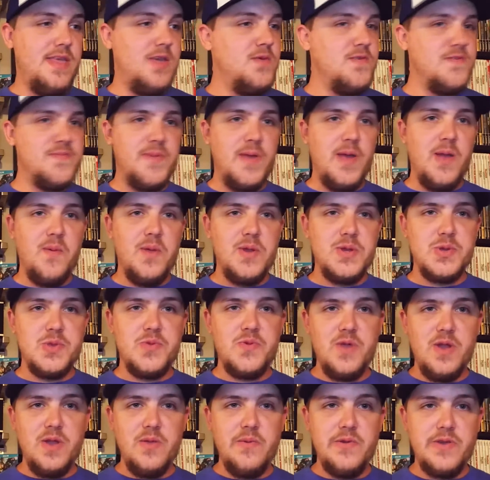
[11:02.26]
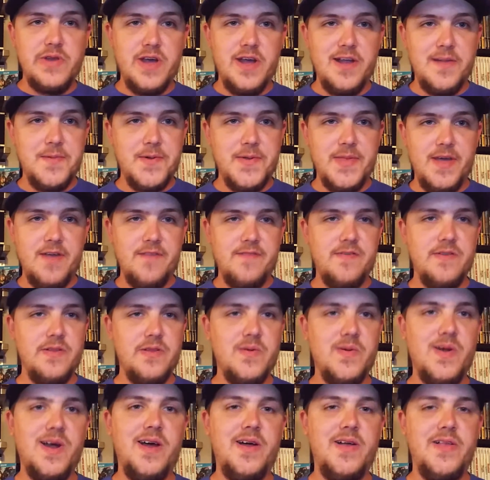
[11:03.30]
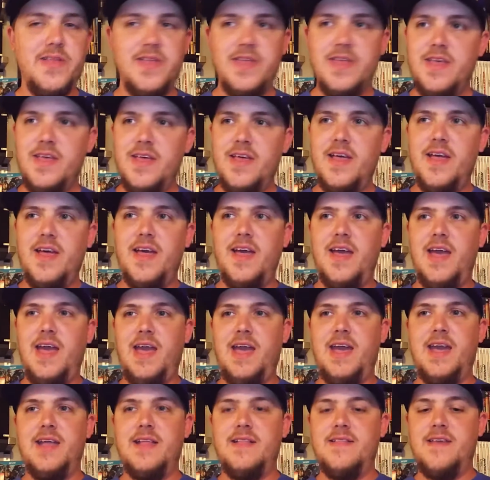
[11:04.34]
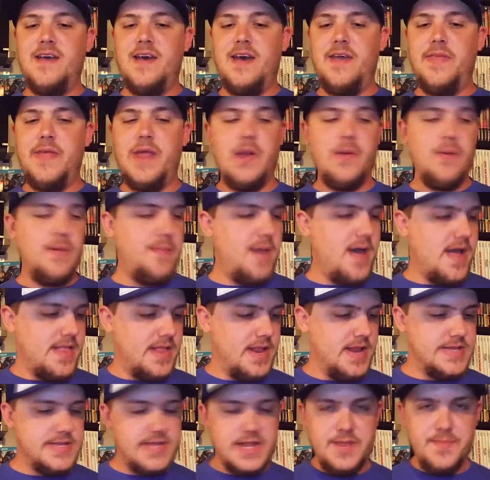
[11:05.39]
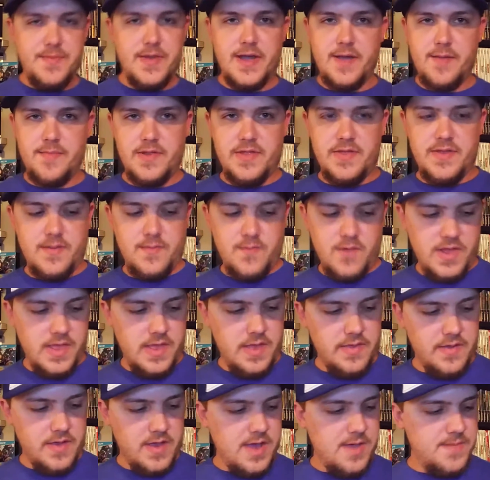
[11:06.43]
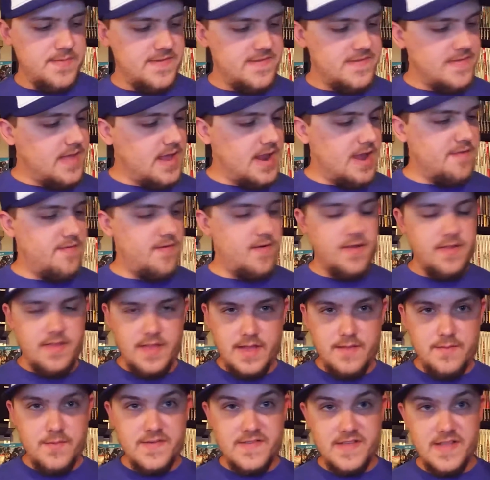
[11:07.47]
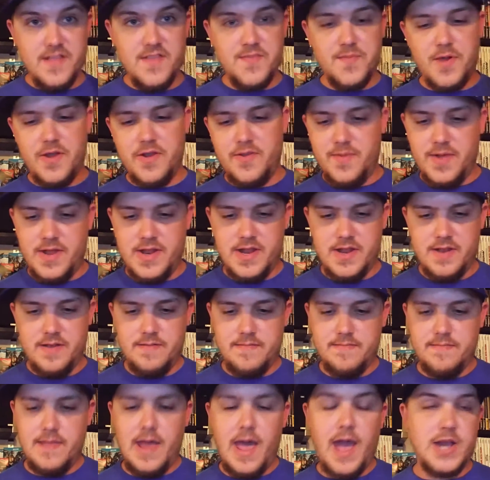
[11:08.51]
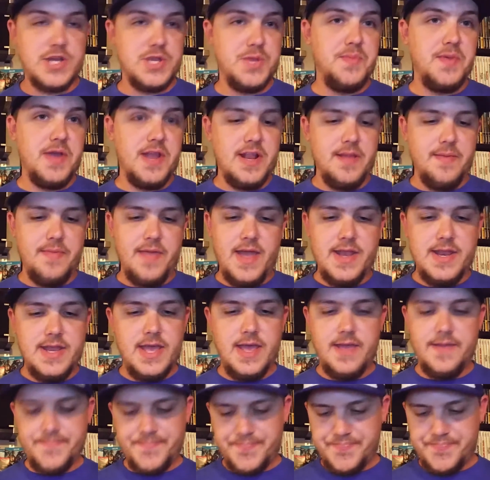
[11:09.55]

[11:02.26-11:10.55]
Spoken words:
he was playing Witcher 3 and we were talking about that for a little while. And then I went back the next day to pick up one of the other games that that was in this bundle, but I didn't actually pick it up that day.